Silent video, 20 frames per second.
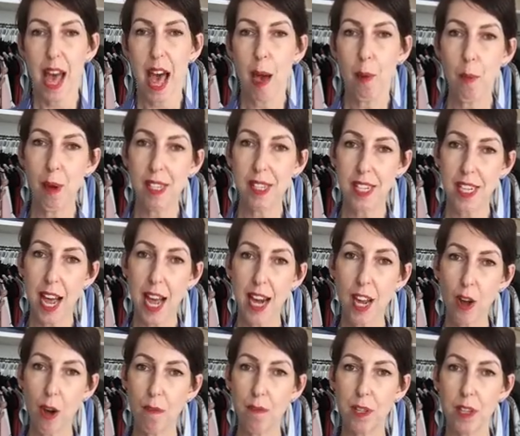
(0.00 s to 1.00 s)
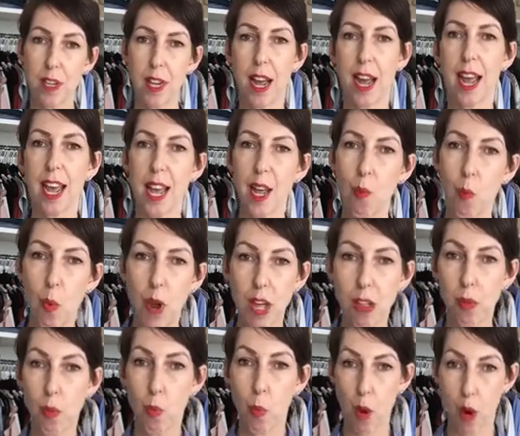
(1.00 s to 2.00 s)
And we're starting off today
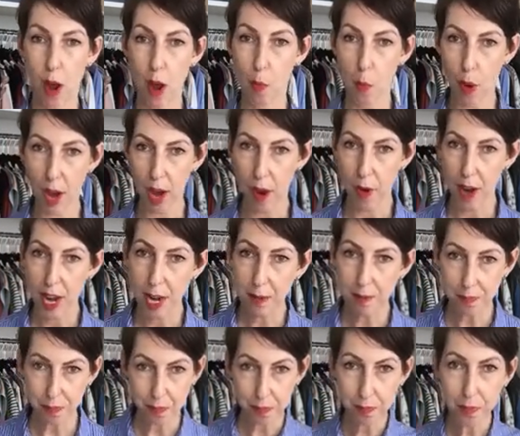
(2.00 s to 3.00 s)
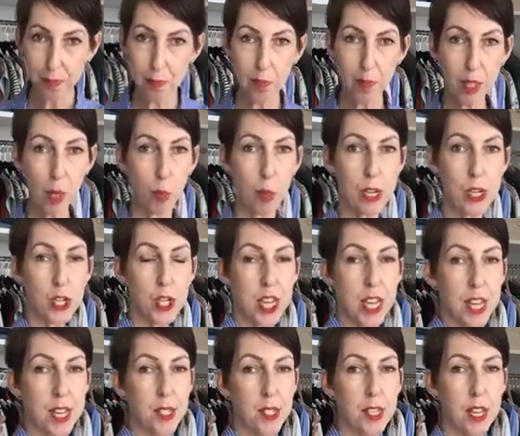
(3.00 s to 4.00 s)
with what I'm wearing, which
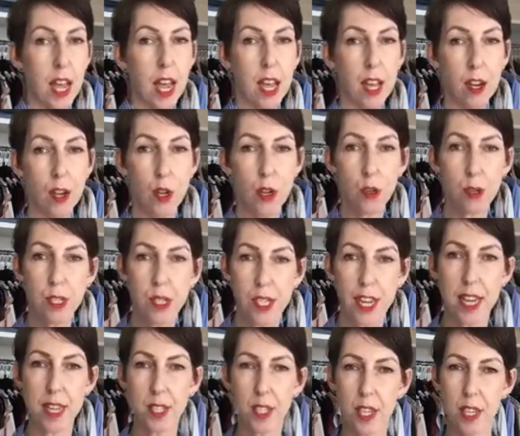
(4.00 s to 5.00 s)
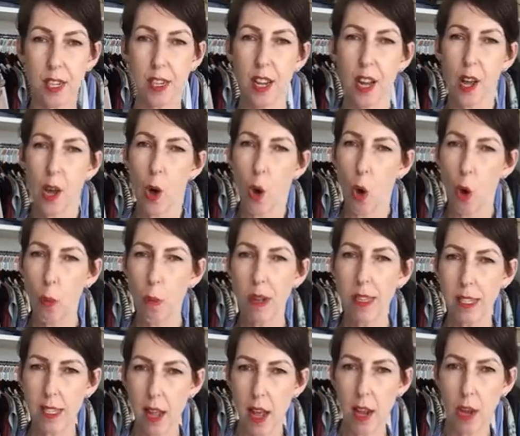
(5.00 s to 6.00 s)
is a new season,
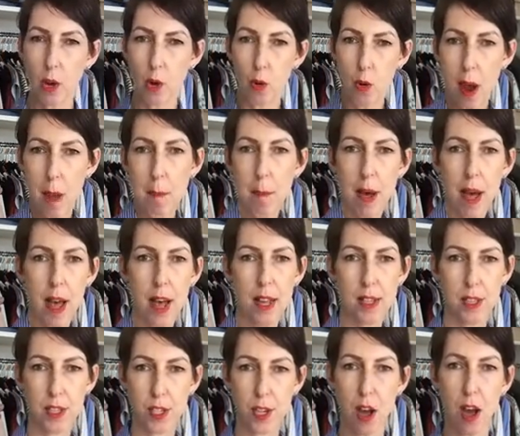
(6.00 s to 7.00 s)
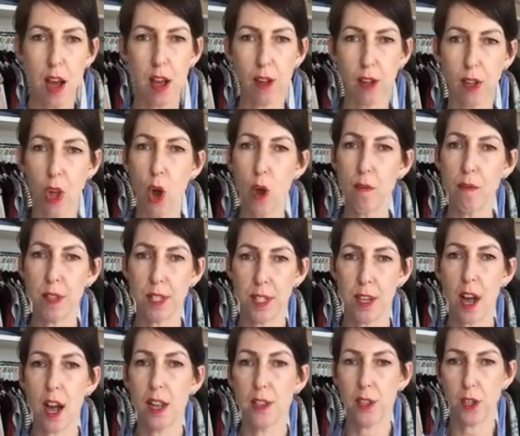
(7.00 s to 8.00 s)
almost like a grandpa style
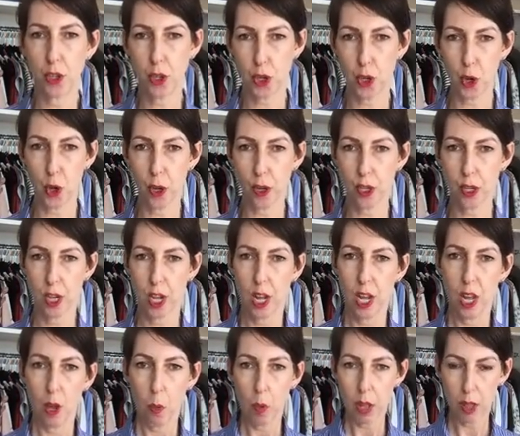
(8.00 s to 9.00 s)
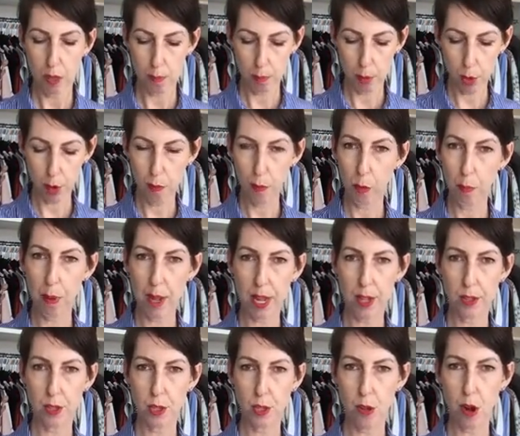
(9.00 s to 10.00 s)
oversized shirt with beautiful
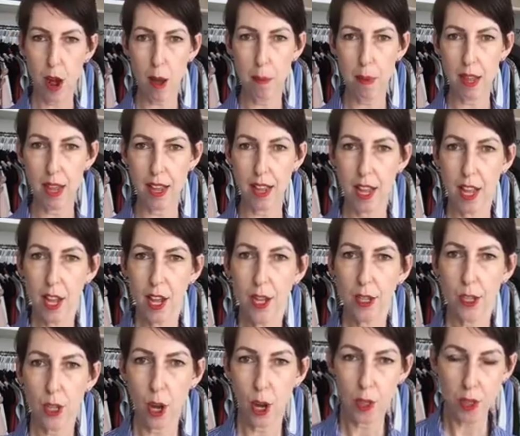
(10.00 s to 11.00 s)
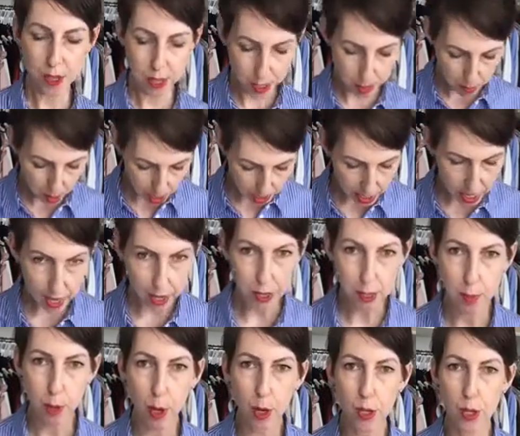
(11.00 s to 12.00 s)
pinstriping. So this is my
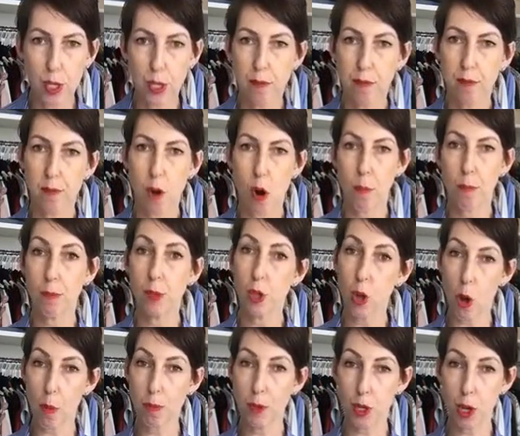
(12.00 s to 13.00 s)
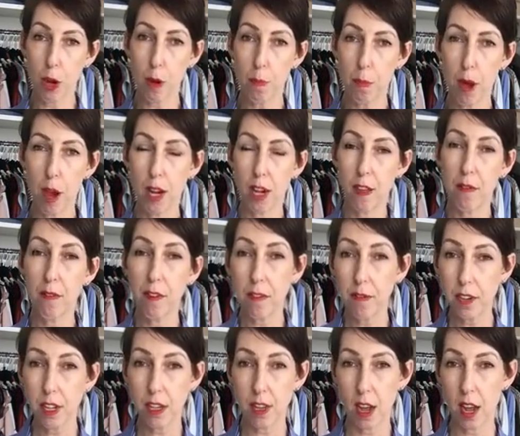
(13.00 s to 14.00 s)
latest purchase from Topshop, only
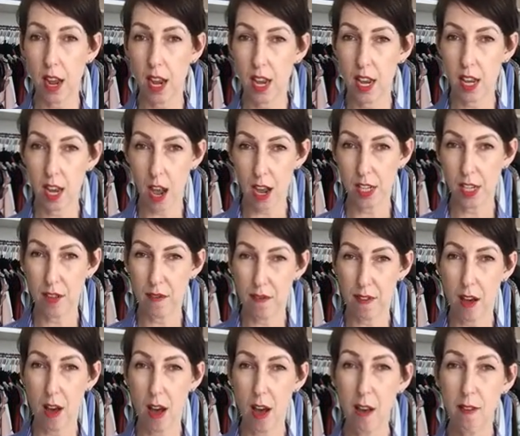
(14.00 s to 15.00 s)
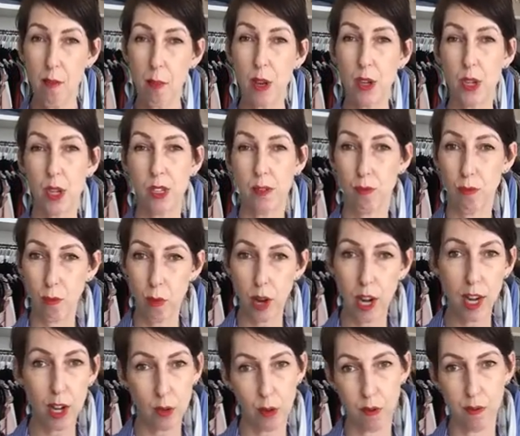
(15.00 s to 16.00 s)
$59.95, which is
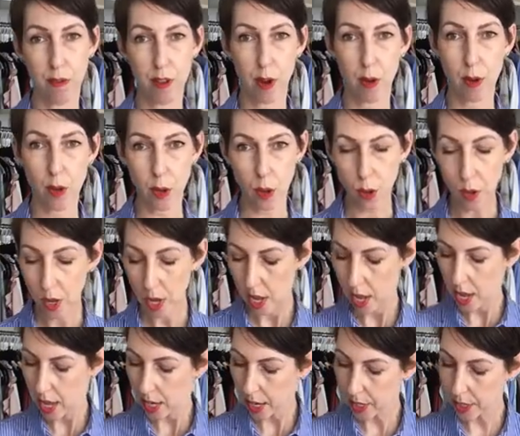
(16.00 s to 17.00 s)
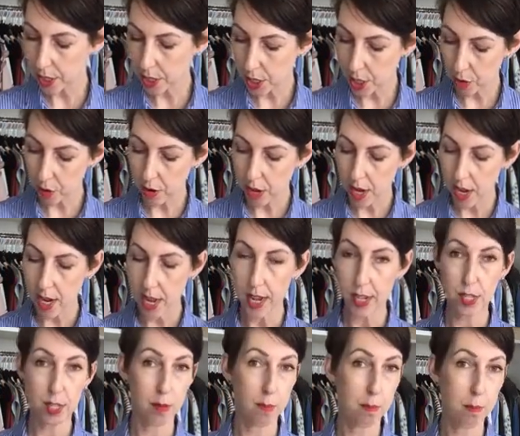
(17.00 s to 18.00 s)
really good value considering
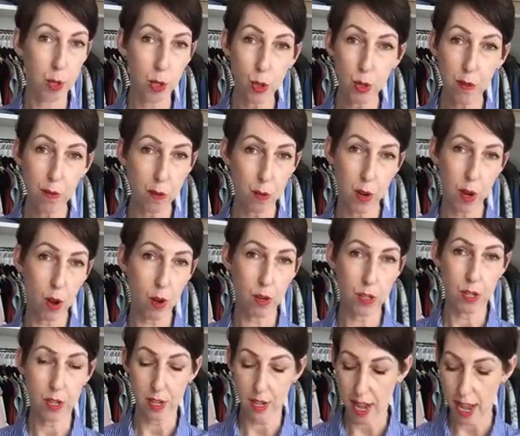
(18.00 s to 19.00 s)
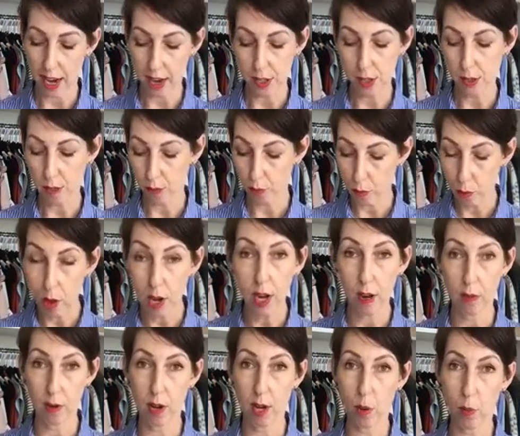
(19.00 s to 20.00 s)
it's a beautiful cotton and it's
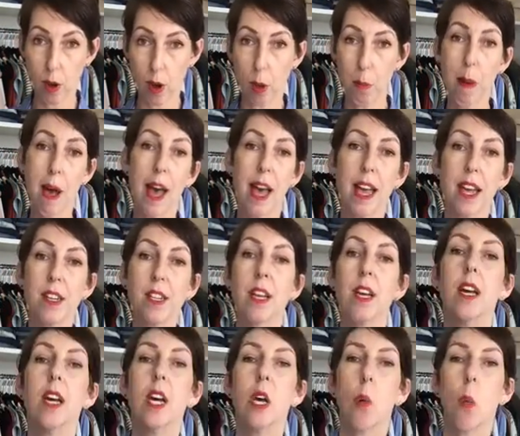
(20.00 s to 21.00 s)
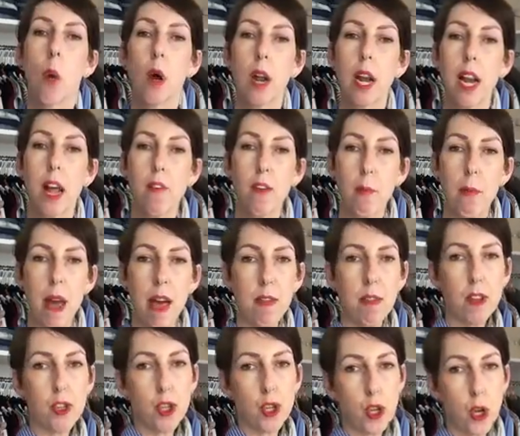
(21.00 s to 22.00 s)
really, really well made. What I love about
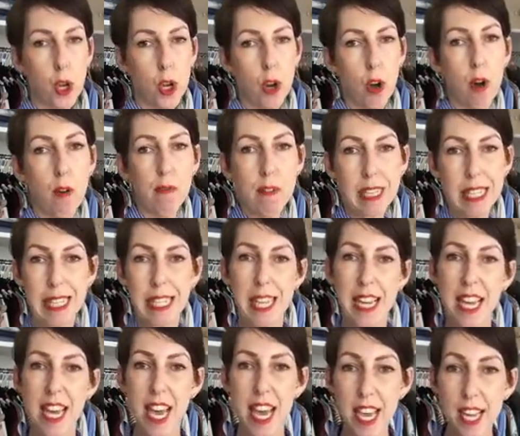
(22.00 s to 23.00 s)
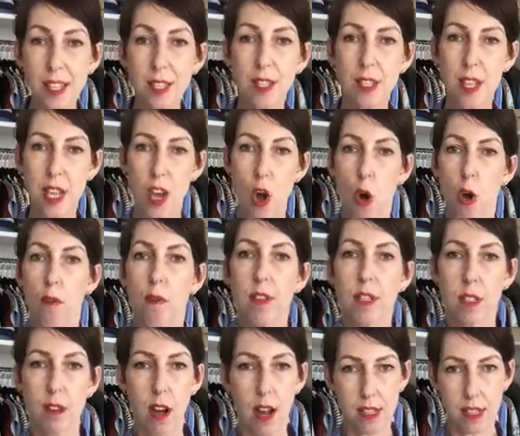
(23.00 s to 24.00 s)
this shirt obviously is the
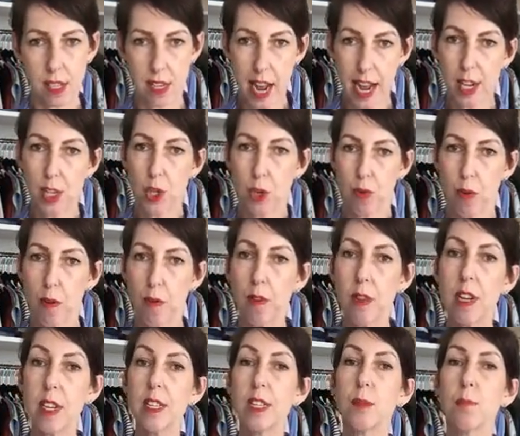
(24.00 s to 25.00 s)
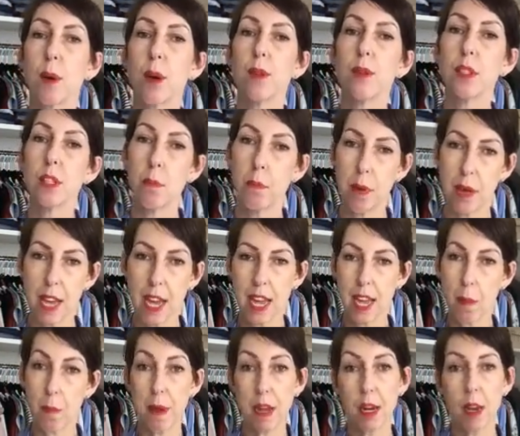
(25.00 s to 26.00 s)
oversized nature of it. It's supposed to
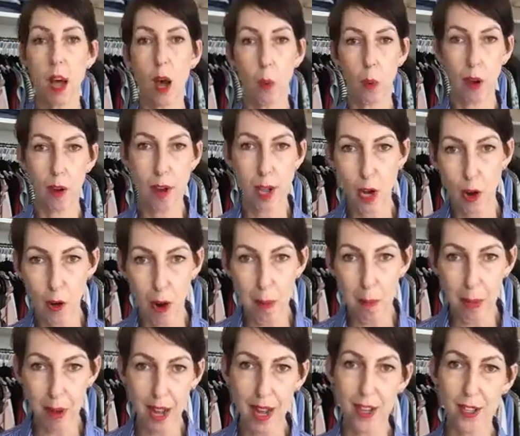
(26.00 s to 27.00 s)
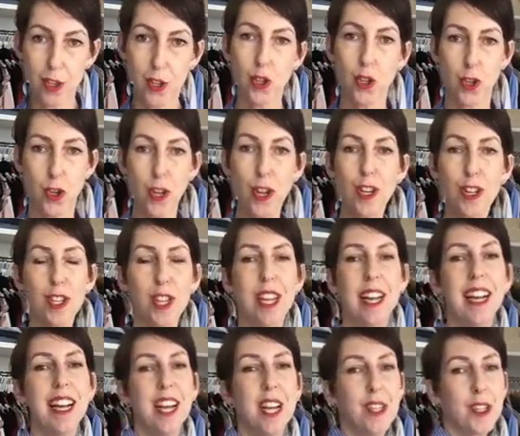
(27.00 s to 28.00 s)
be a bit like wearing your grandpa's shirt.
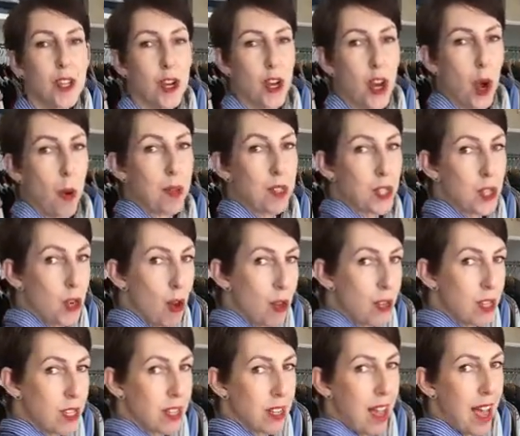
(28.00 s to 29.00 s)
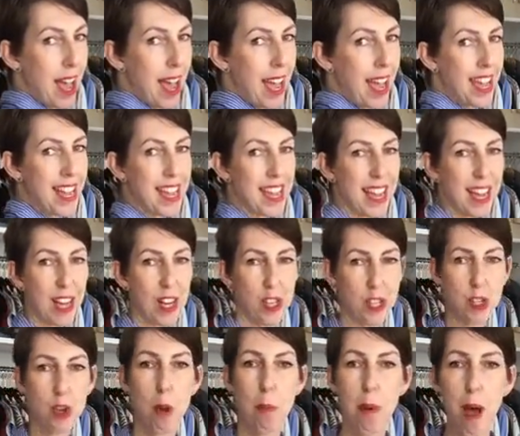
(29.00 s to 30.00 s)
So no, it's not
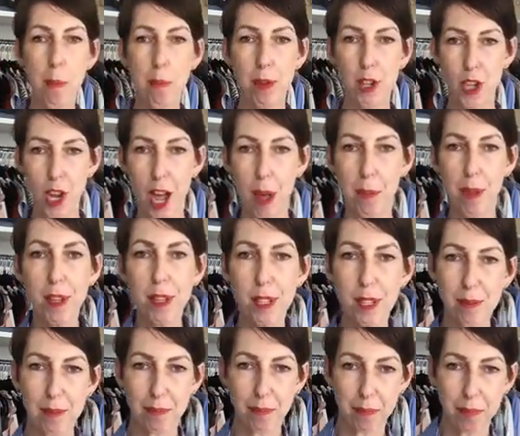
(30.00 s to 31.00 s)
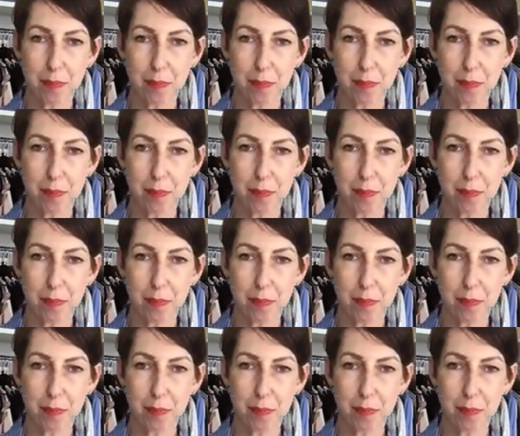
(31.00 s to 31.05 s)
my pajamas.